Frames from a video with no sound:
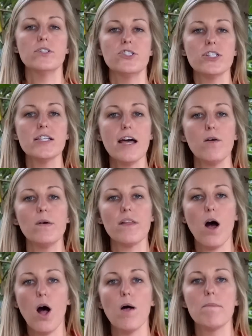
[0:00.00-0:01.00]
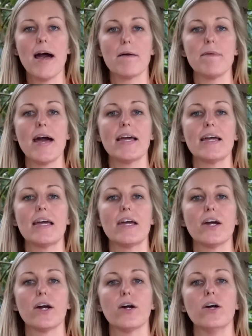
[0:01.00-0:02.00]
Just like with all backpacking
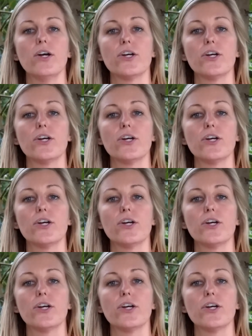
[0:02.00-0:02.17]
gear,